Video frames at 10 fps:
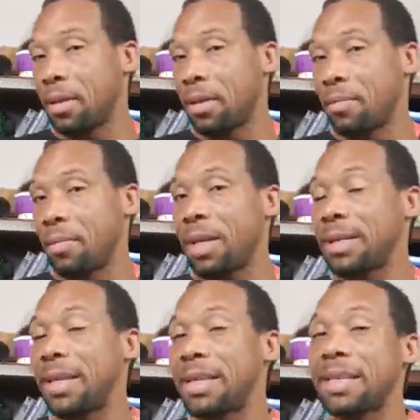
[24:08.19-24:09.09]
because it
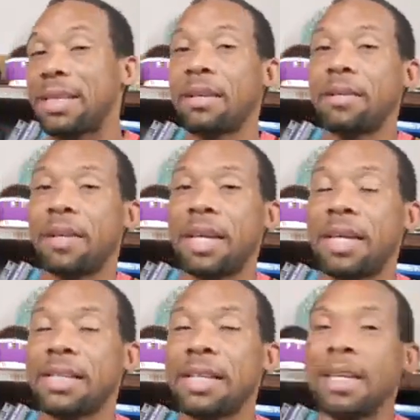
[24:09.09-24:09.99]
isn't in
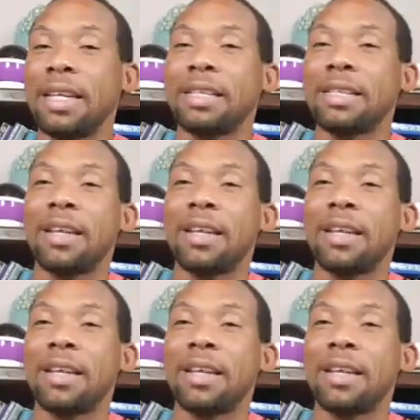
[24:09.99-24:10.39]
its